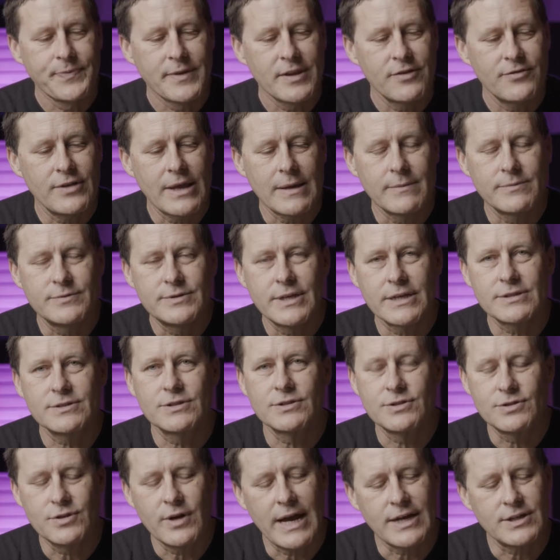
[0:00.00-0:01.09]
same-sex
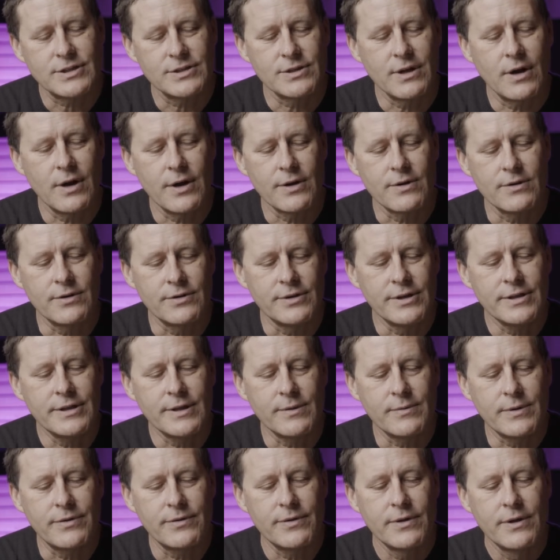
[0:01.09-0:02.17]
attraction, or you're dealing
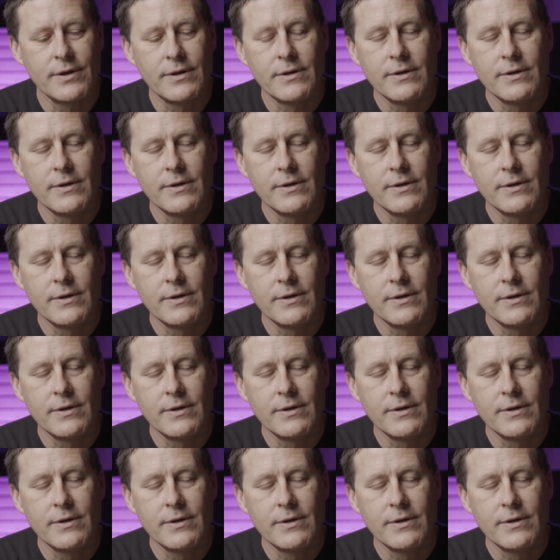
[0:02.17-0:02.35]
with